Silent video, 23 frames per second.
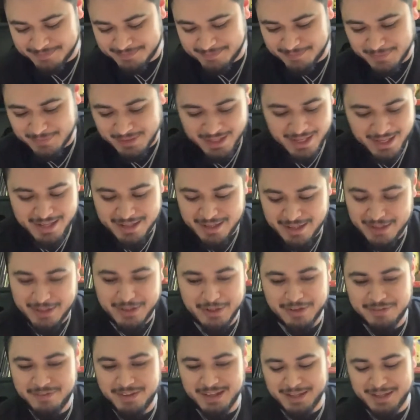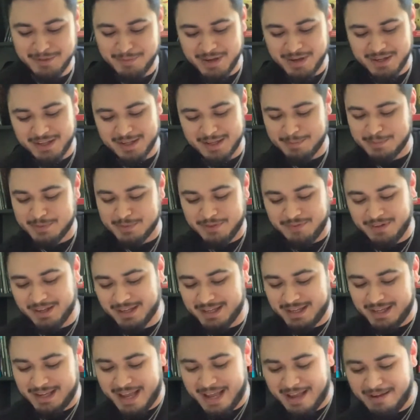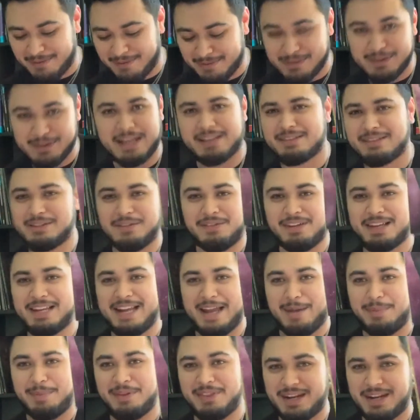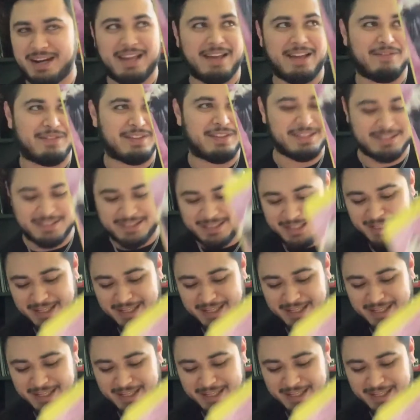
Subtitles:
yeah, a good fucking record. I'm so fucking happy that I have this.